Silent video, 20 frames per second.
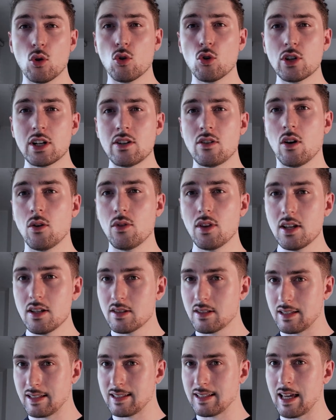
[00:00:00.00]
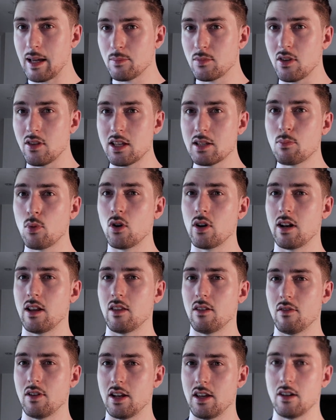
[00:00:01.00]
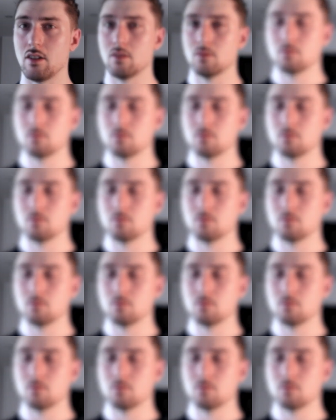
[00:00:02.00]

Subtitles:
already know this, skip to this point in the video.